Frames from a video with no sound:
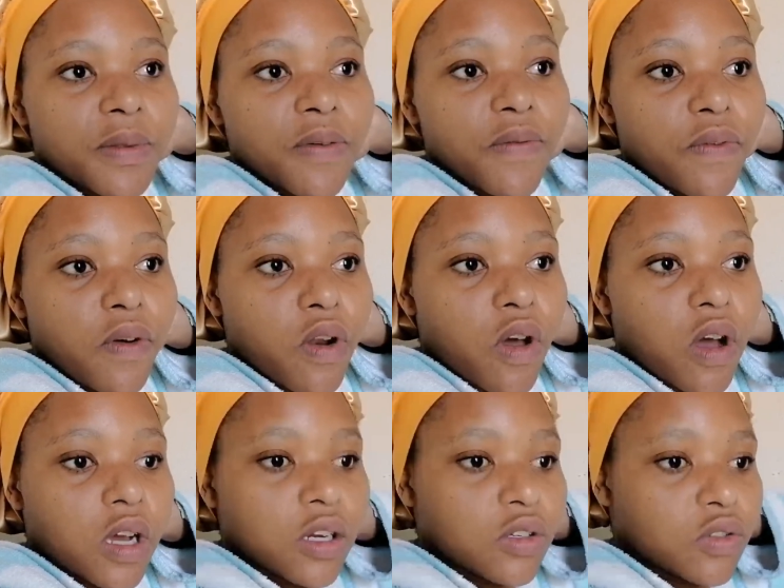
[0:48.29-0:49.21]
the
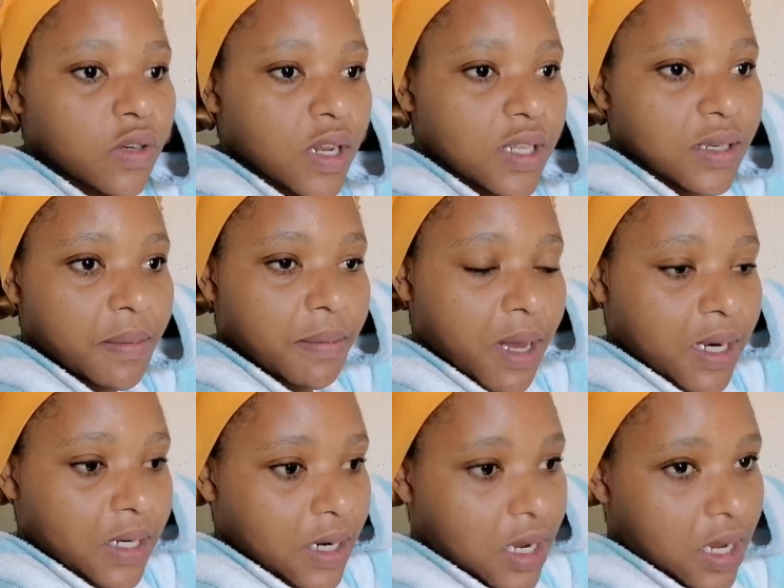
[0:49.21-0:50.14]
vlog. Today's a
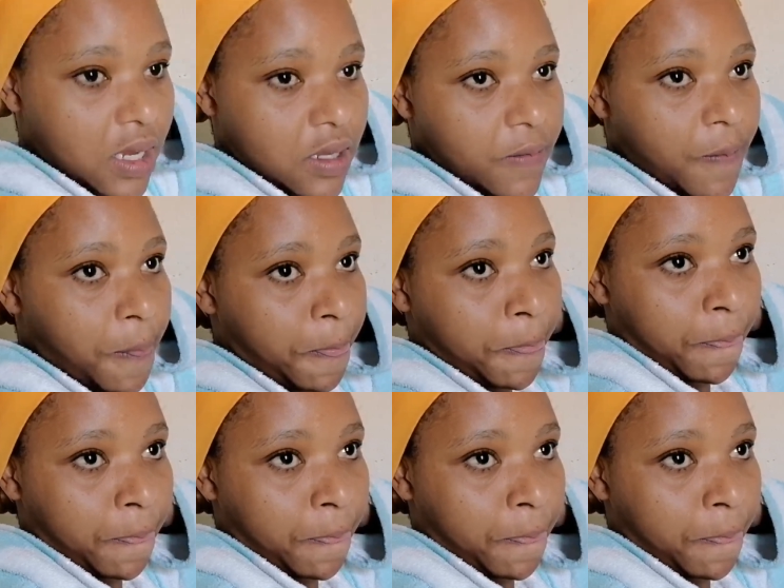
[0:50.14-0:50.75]
Monday.